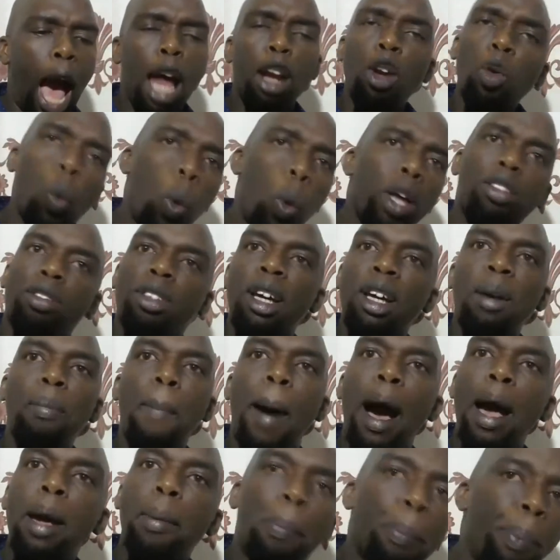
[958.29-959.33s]
and wasting
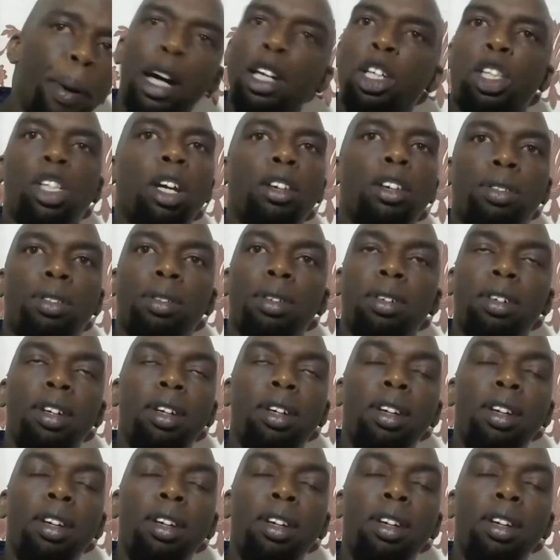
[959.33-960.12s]
my punches.